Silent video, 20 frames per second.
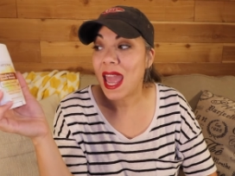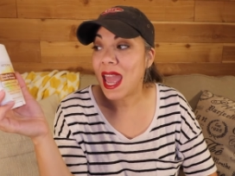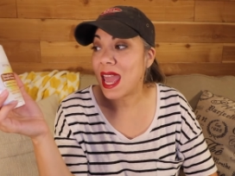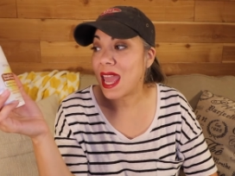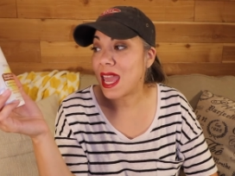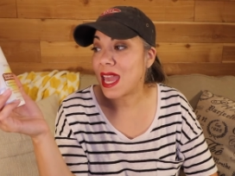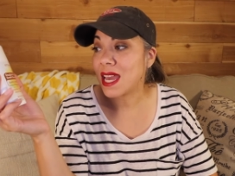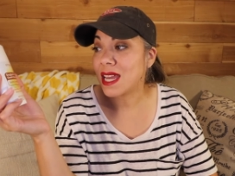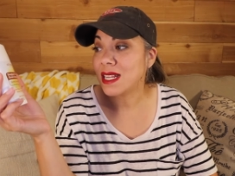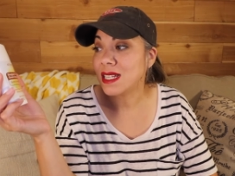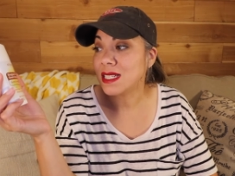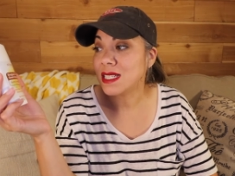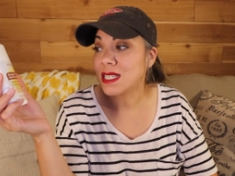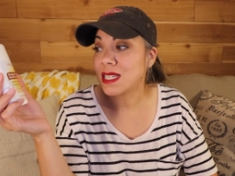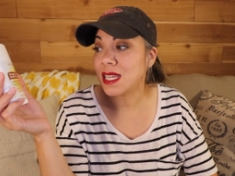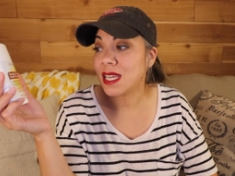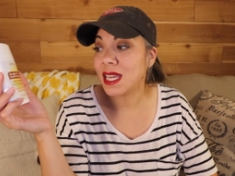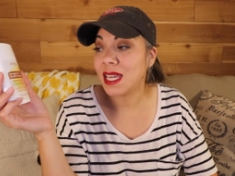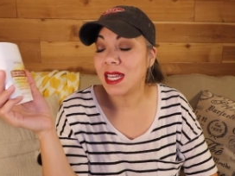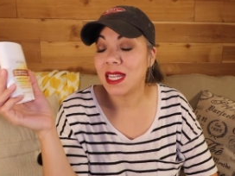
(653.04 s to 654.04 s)

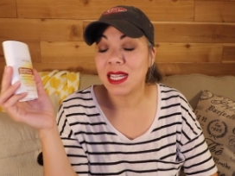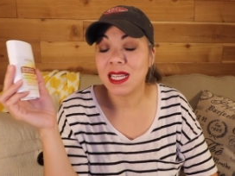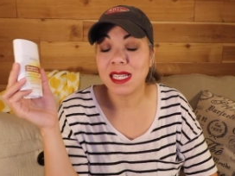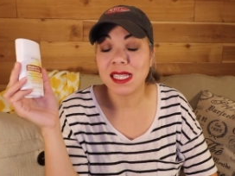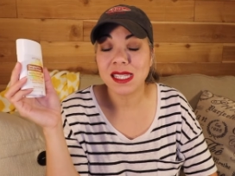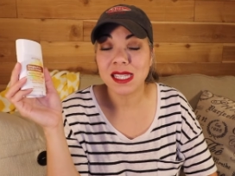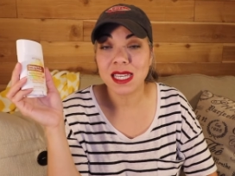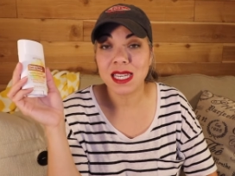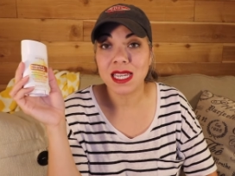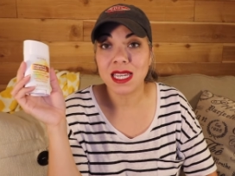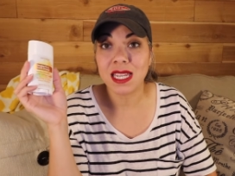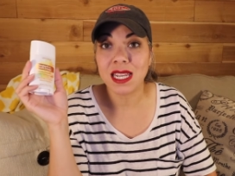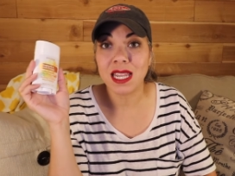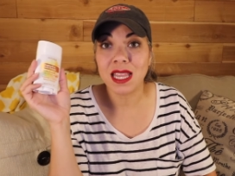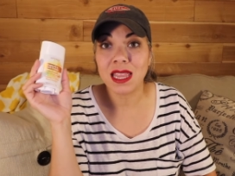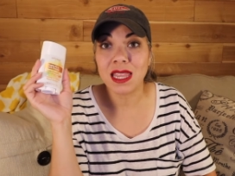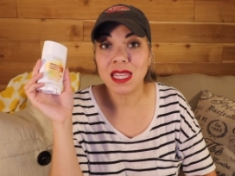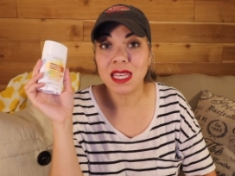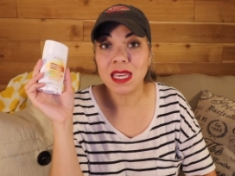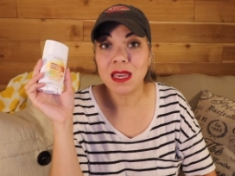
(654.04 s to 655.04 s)
and it is
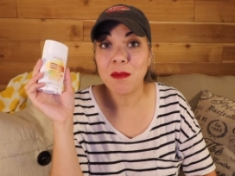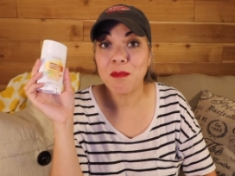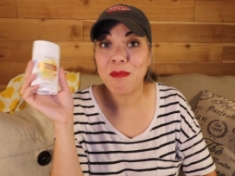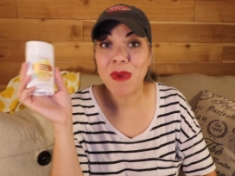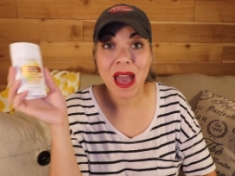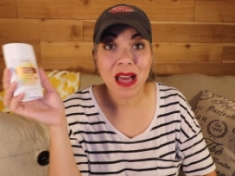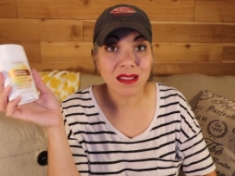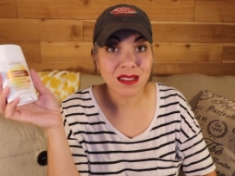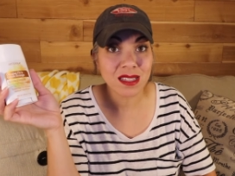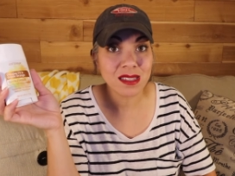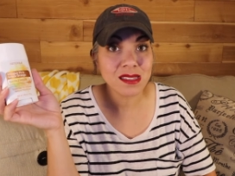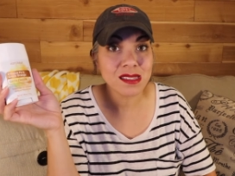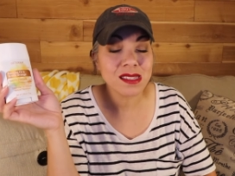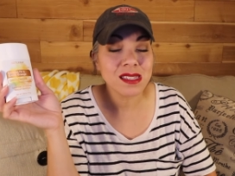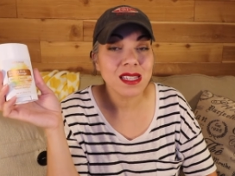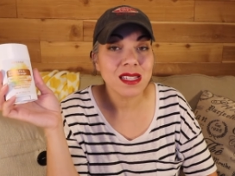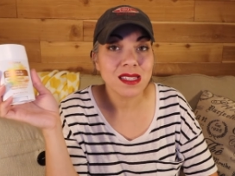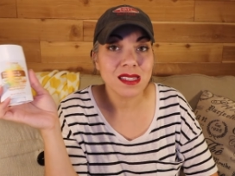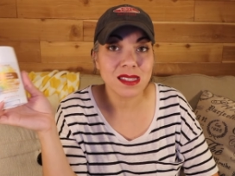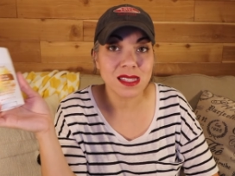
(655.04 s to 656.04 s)
in the
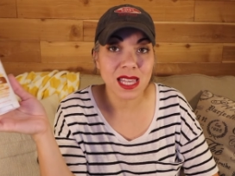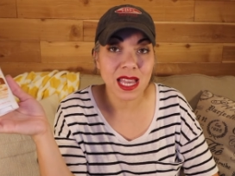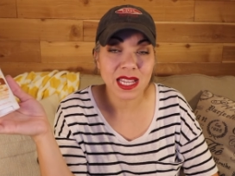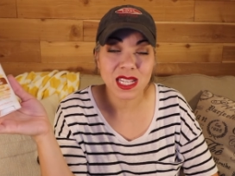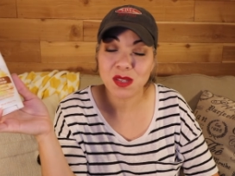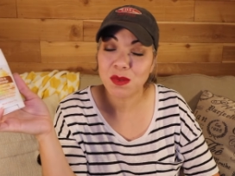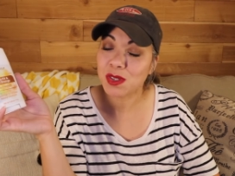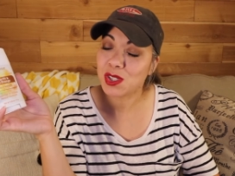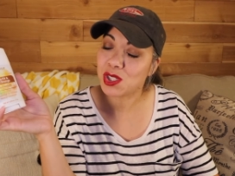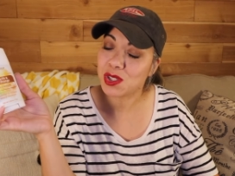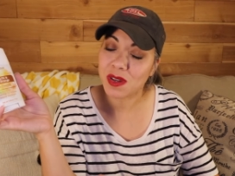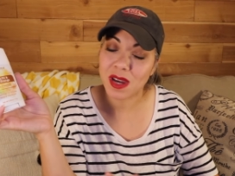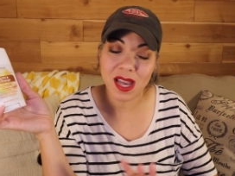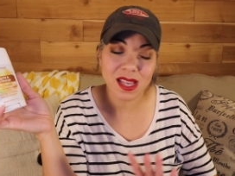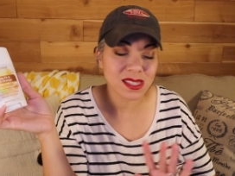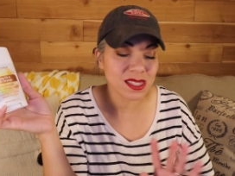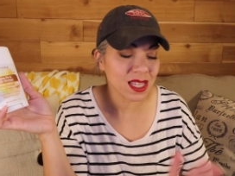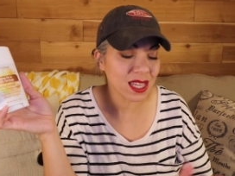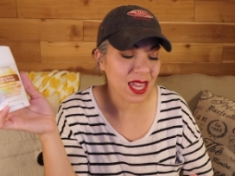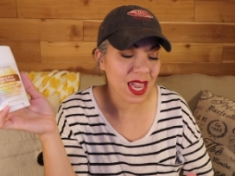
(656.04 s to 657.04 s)
Balance scent, which you
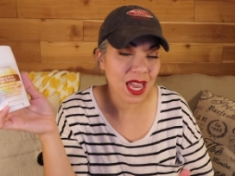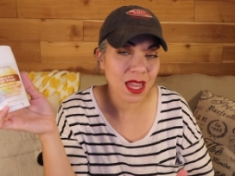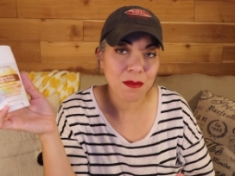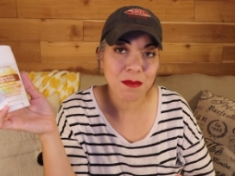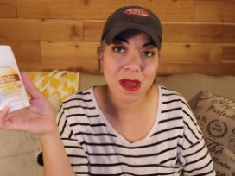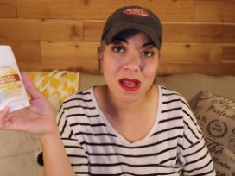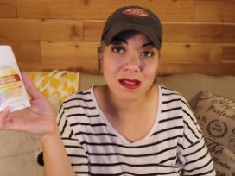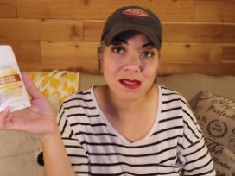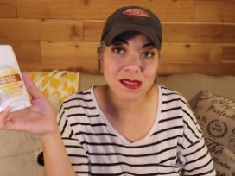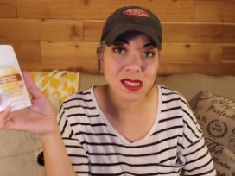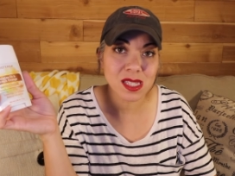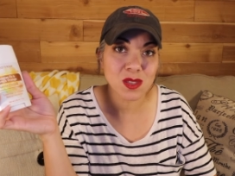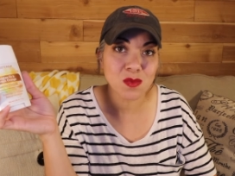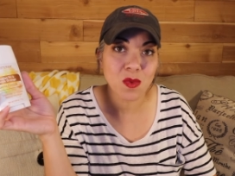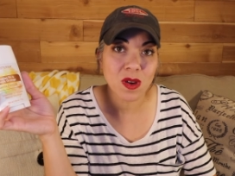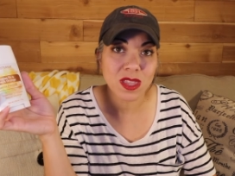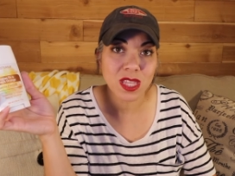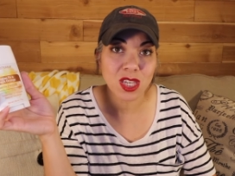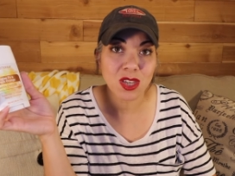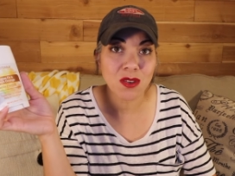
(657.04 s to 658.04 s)
guys, again, Balance is
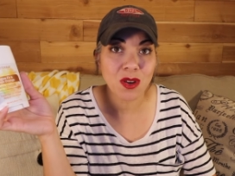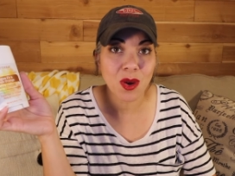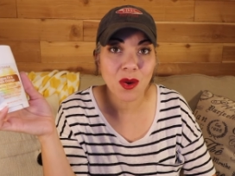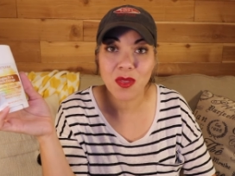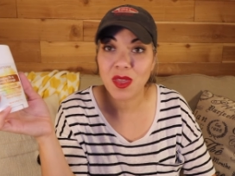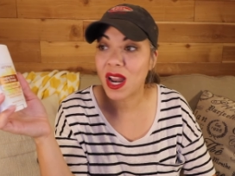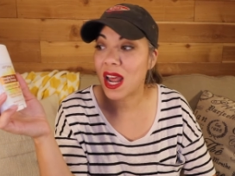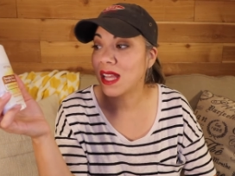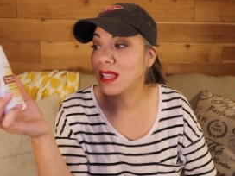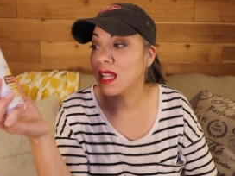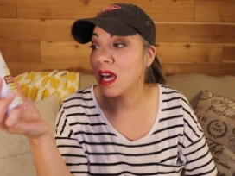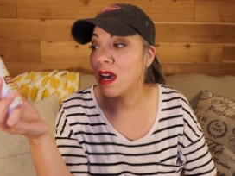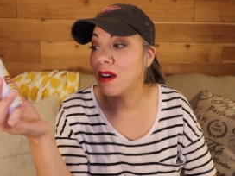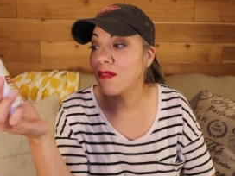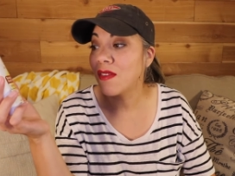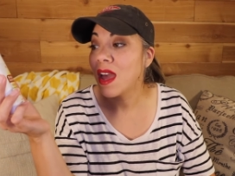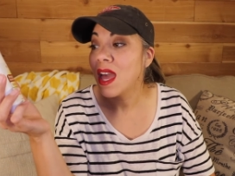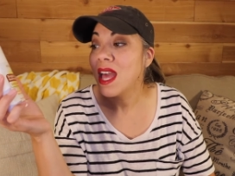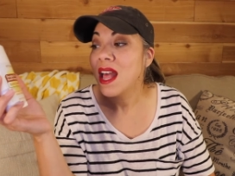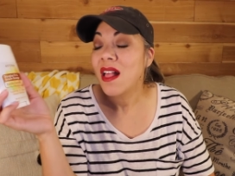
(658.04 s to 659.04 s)
one that you know that I
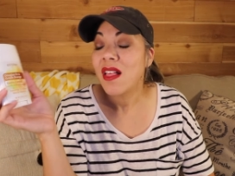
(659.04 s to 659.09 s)
love.